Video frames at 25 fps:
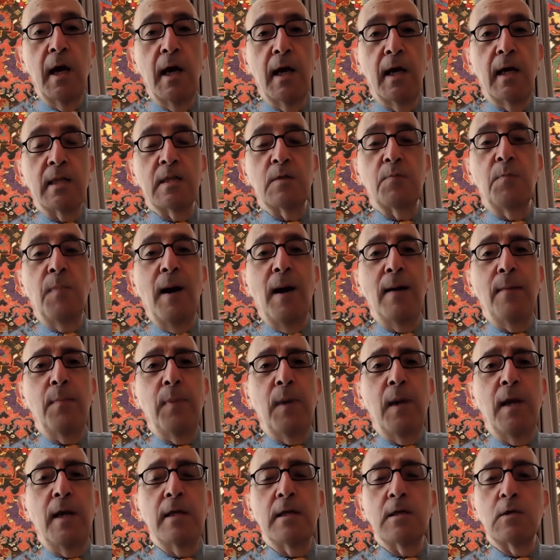It's my
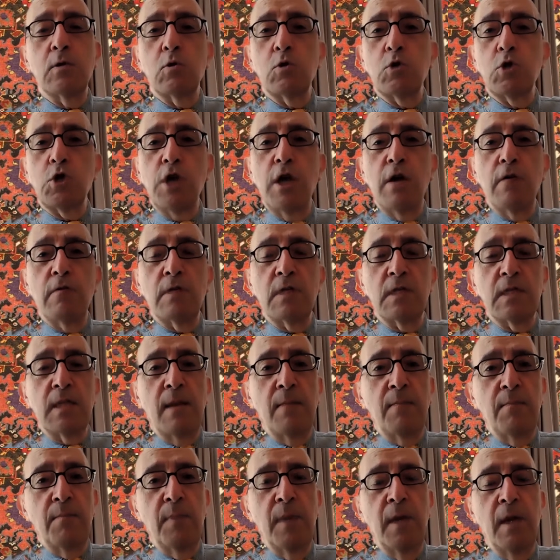place to share
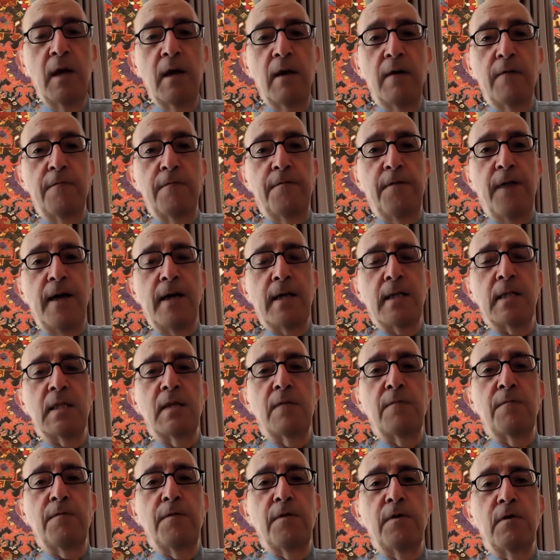some facts
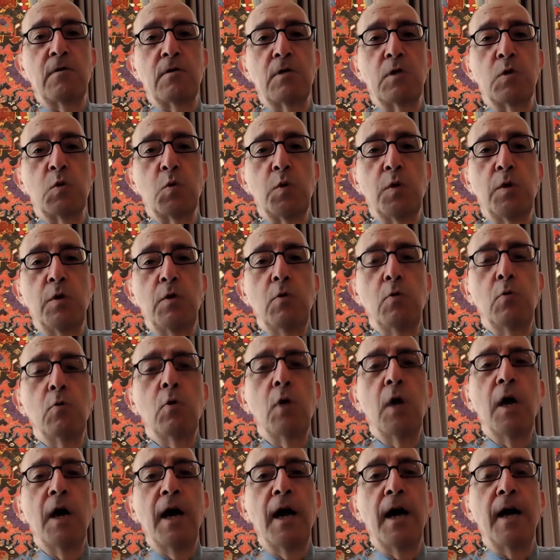and figures with
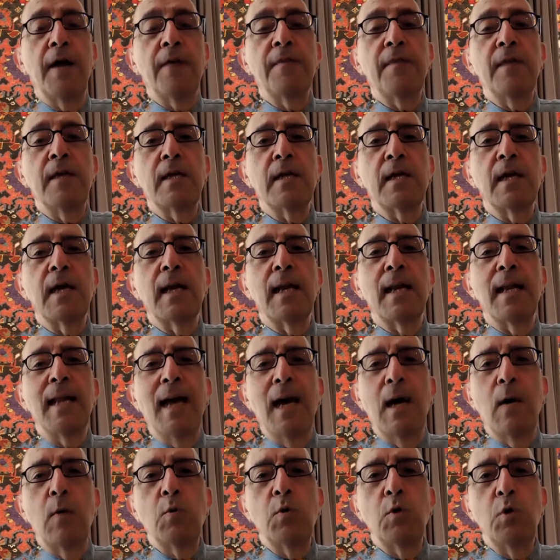you and then
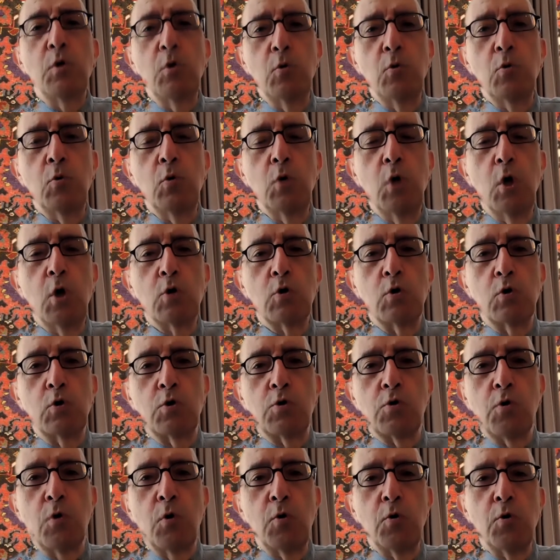allow you to
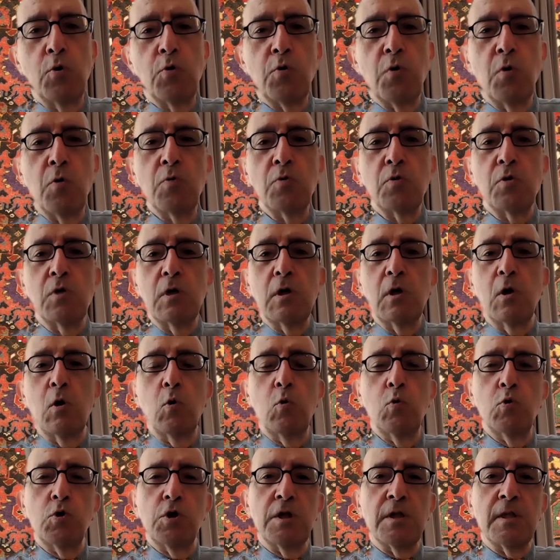draw your own
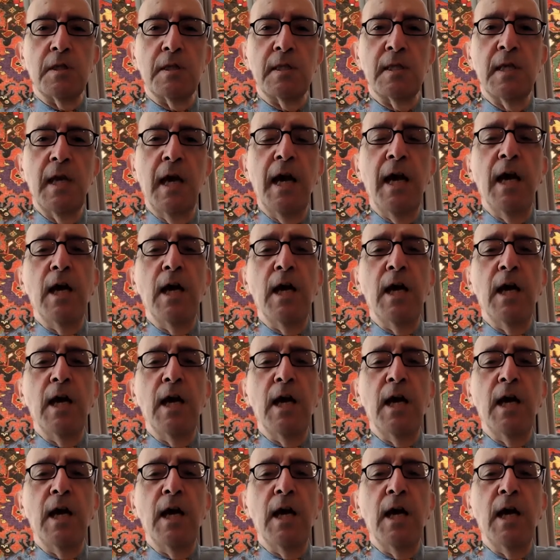conclusions.